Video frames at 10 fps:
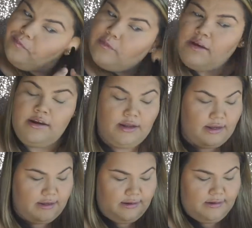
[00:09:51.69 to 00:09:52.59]

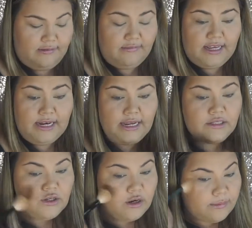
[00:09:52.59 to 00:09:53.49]
I'm gonna get
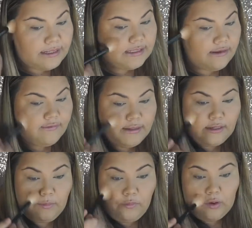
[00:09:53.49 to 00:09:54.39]
to know myself a
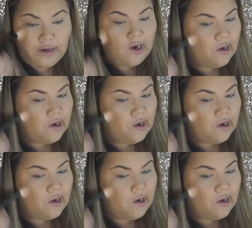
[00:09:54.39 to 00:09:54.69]
little more.